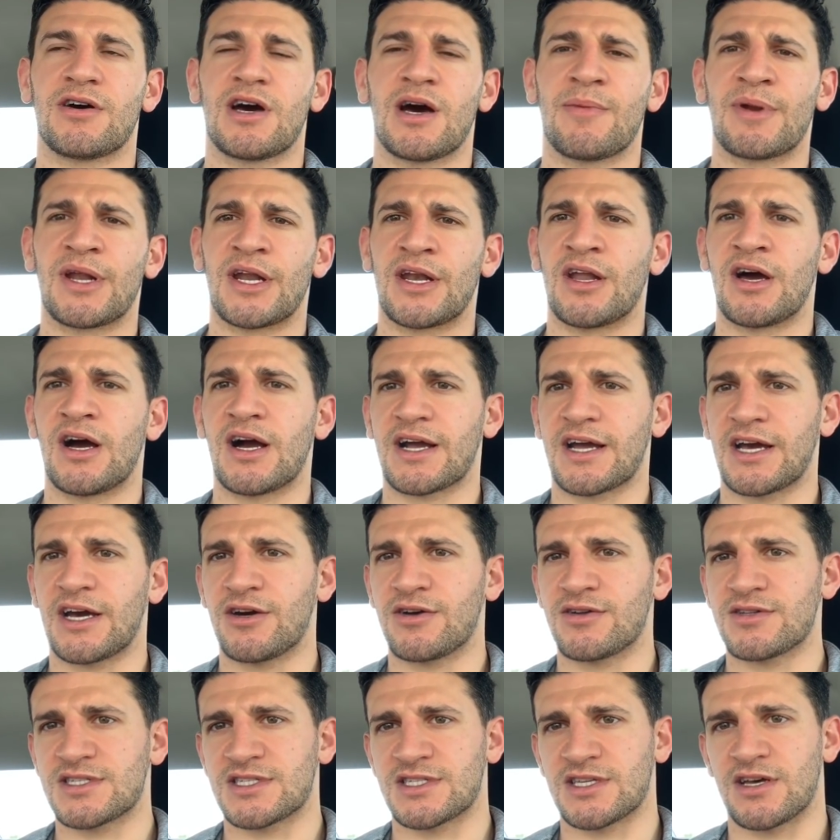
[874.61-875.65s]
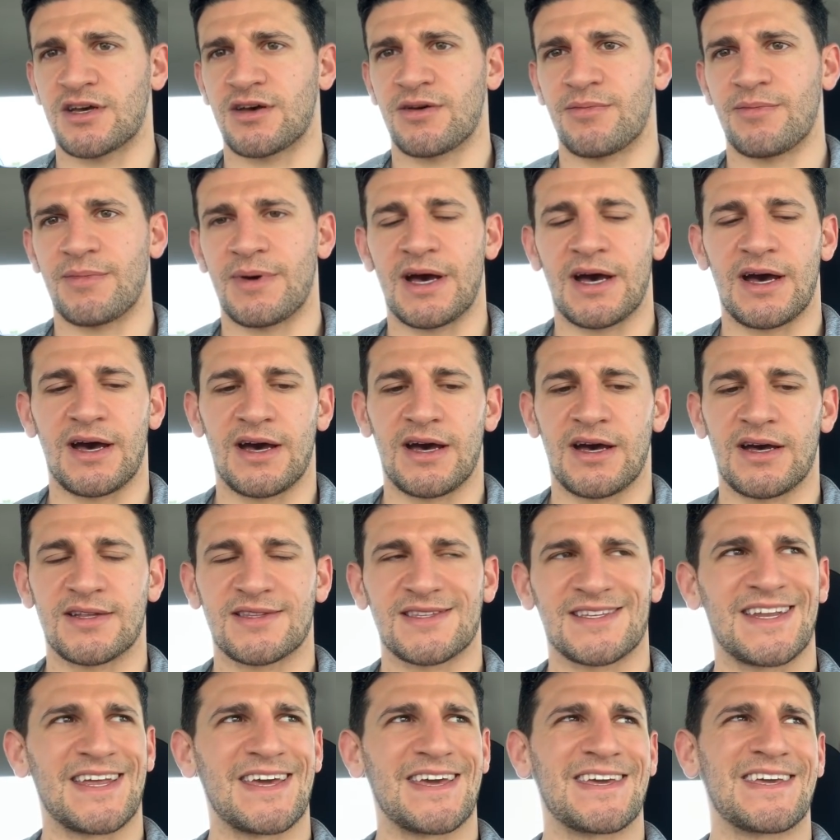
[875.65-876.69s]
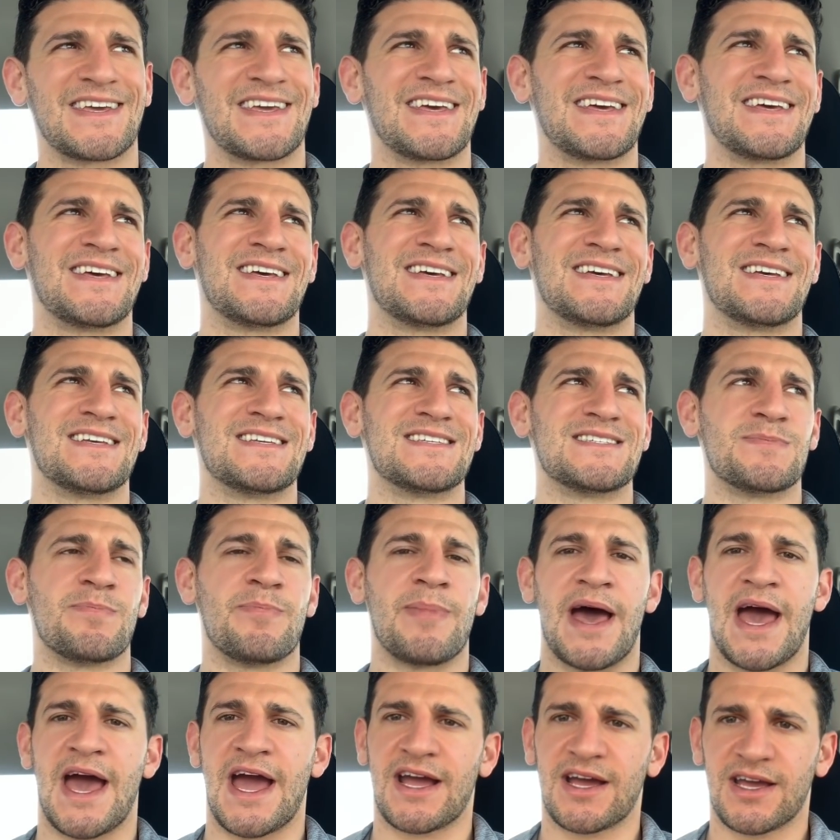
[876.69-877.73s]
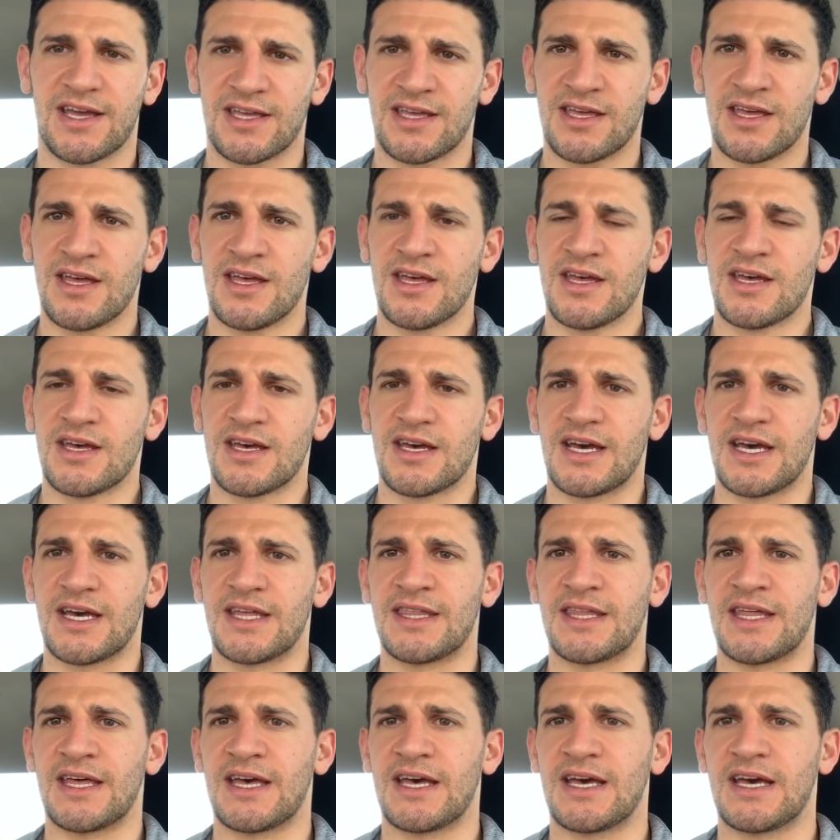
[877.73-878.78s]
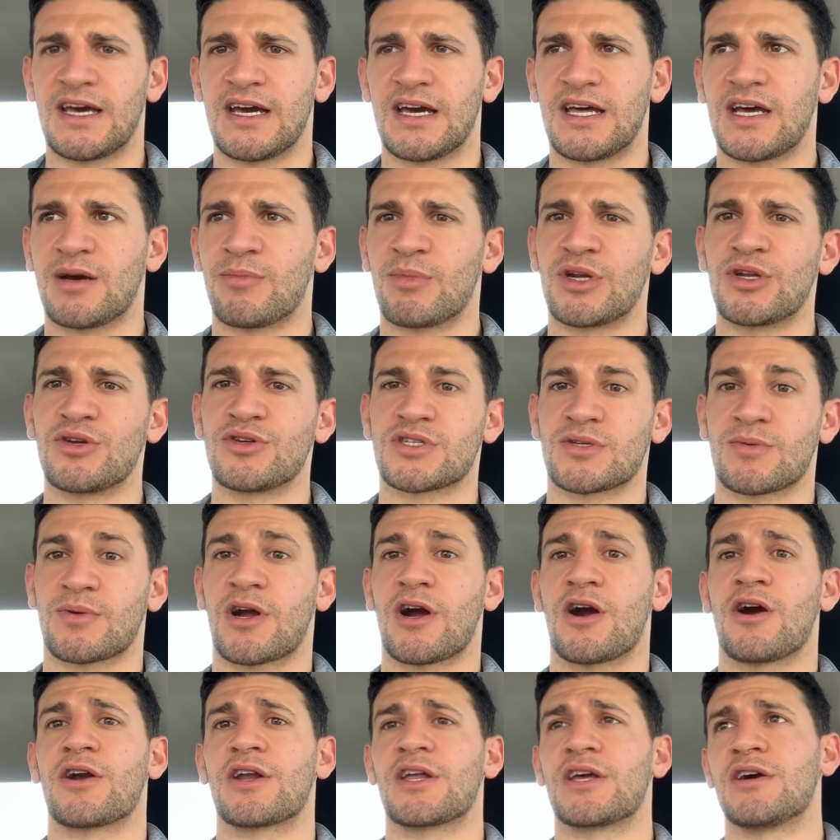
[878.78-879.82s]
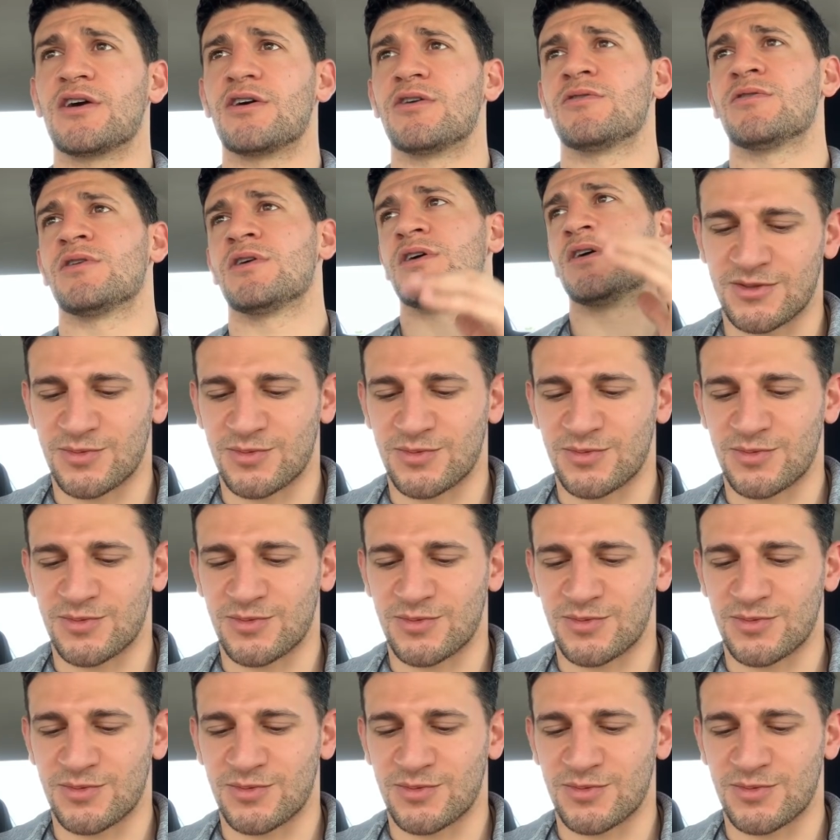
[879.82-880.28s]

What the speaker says: I'm gonna knock out some, today is back, and then I'm gonna do some cardio.